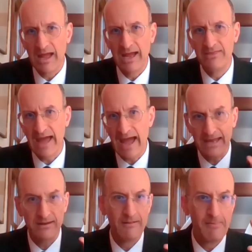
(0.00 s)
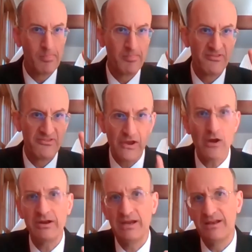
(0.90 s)
And that
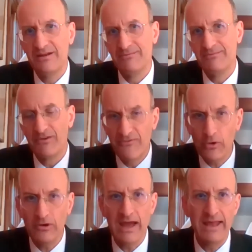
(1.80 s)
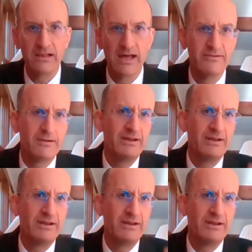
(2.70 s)
started before 9/11.